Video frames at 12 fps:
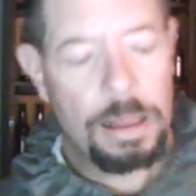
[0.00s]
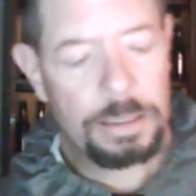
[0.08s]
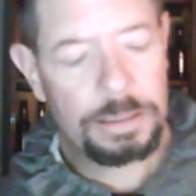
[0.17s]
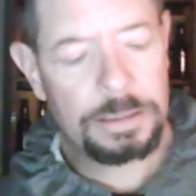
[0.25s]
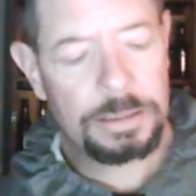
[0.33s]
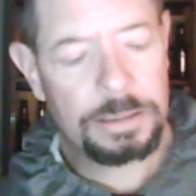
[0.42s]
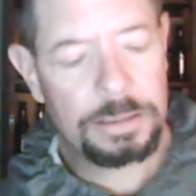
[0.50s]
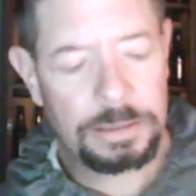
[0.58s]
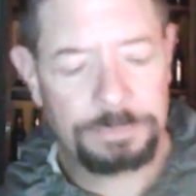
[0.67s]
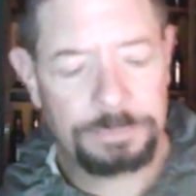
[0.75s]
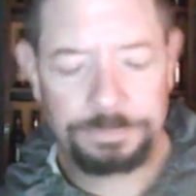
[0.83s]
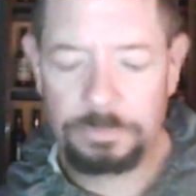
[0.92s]

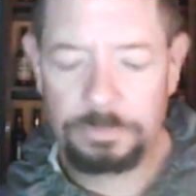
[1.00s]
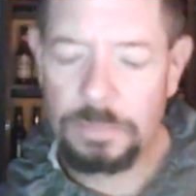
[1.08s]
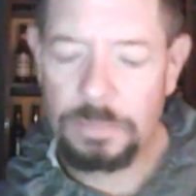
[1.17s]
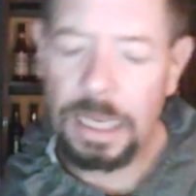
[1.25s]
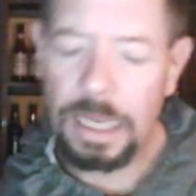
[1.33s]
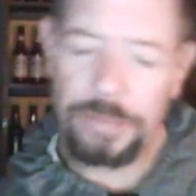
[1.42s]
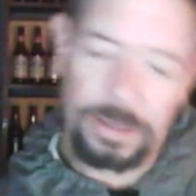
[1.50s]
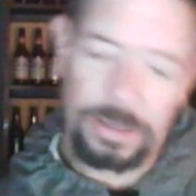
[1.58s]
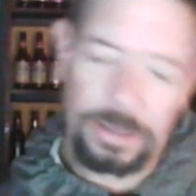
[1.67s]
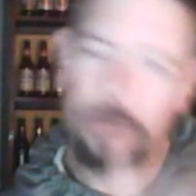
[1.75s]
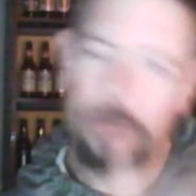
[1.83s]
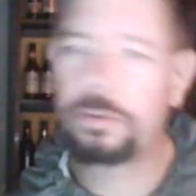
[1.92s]
Um, I think
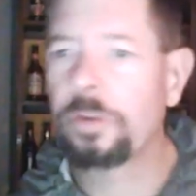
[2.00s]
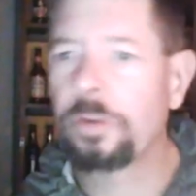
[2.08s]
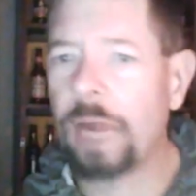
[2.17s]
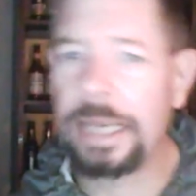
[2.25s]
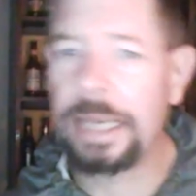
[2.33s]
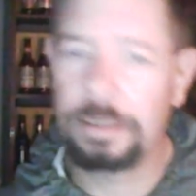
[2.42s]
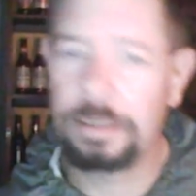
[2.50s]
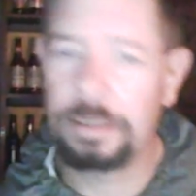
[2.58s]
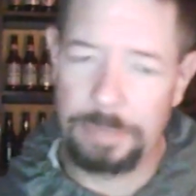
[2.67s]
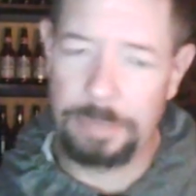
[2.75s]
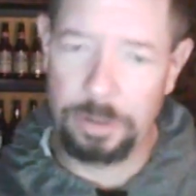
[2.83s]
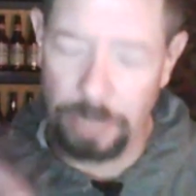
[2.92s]
the one to the right,
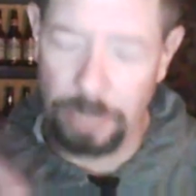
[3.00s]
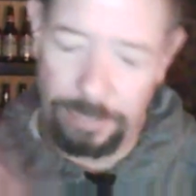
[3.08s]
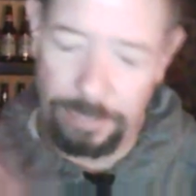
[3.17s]
maybe your left,